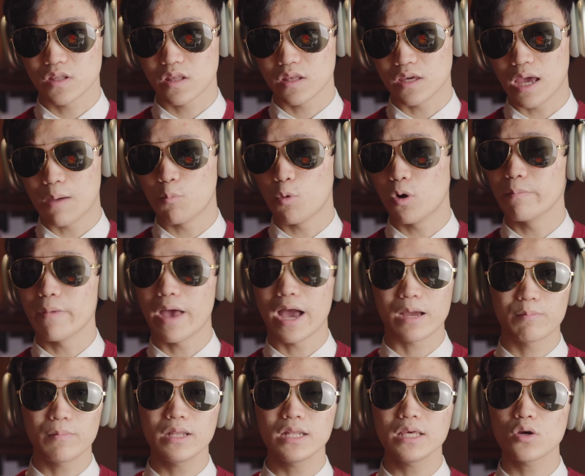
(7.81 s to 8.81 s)
the M1
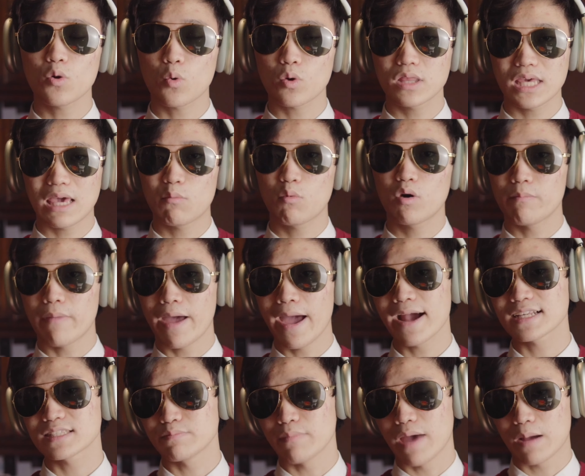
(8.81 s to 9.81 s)
Mac Mini or the M1
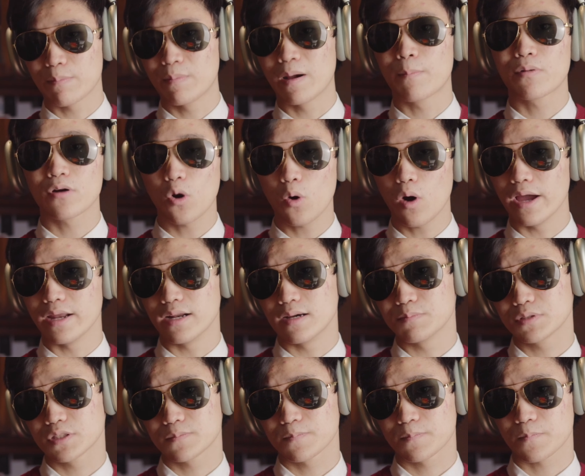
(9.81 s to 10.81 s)
Max MacBook Pro
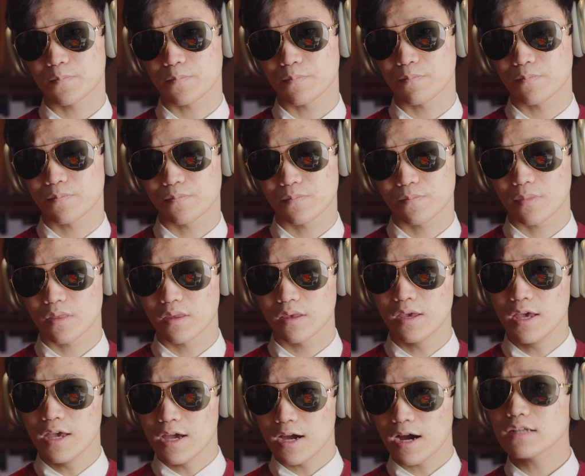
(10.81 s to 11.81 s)
lineups.
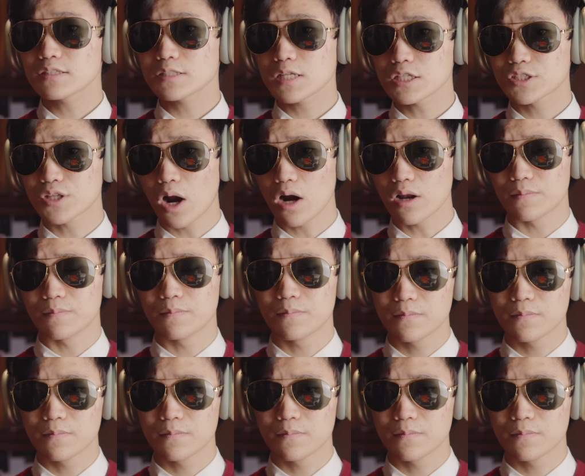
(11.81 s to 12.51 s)
Let's get started!